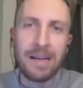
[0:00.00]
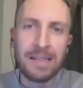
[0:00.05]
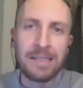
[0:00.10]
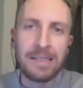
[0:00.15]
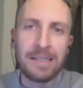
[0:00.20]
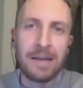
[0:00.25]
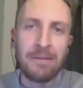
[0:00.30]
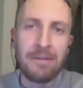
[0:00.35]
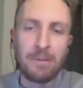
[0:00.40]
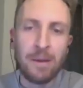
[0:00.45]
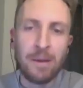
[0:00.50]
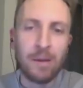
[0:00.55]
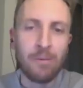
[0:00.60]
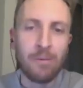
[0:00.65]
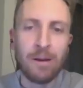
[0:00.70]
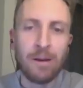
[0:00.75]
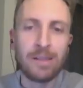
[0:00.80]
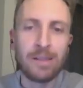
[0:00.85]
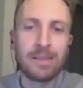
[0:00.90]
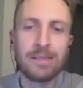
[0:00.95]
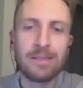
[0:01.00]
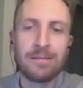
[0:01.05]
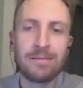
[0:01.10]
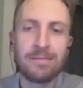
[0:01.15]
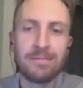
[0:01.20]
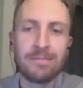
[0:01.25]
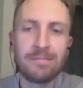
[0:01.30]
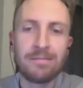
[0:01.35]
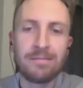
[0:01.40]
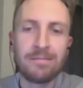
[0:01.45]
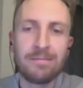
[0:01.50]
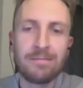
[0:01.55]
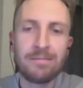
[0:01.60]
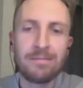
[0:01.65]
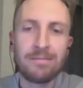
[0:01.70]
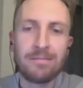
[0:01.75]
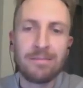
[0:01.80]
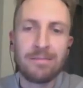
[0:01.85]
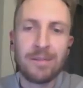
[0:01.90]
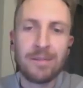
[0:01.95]
Dave's pick was.
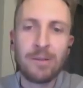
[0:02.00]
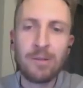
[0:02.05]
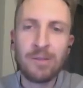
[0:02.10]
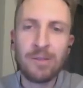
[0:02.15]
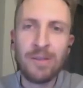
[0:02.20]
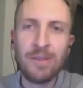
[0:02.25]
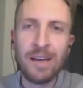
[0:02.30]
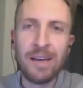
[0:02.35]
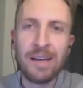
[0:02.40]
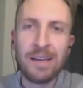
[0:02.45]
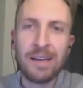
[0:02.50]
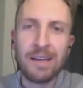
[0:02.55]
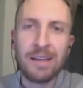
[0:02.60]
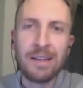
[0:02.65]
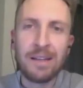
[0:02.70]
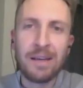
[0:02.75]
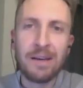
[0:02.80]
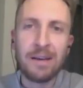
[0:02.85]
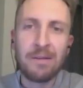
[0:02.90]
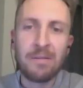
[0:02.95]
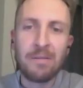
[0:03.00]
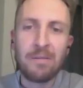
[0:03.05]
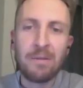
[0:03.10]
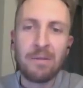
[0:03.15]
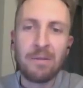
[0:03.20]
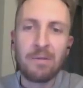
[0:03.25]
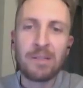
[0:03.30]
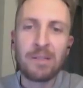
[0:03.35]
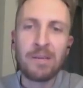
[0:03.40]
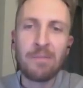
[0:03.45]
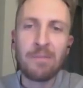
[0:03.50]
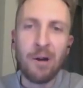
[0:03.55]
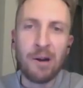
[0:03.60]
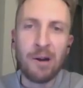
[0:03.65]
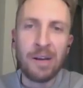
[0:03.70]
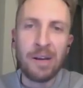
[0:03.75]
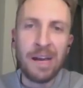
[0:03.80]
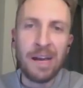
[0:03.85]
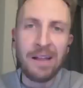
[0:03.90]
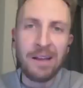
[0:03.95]
Who was was he
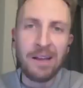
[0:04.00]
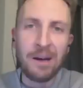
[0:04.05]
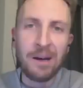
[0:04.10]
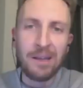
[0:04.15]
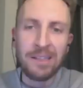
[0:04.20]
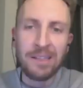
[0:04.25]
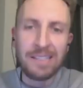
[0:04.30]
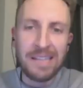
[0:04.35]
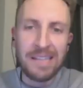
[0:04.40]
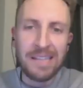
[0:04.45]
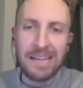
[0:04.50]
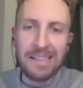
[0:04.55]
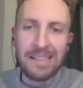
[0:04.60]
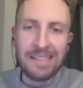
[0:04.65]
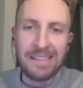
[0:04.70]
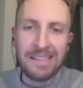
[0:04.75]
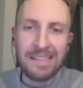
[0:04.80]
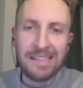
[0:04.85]
martingaling all the states